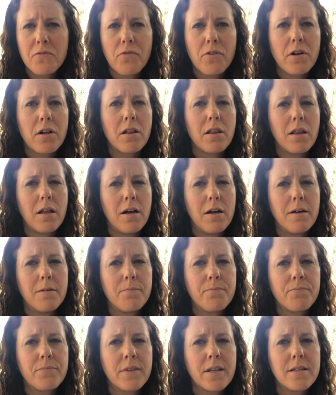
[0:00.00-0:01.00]
for
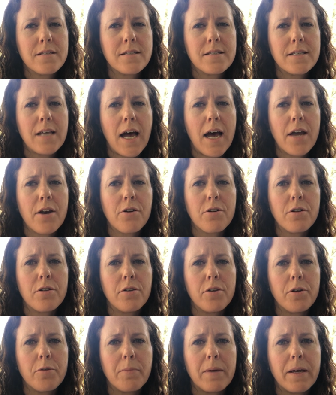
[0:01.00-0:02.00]
glum. Sad or
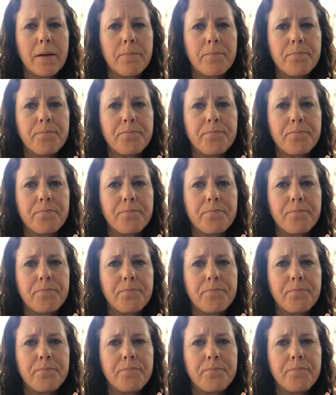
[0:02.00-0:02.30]
gloomy.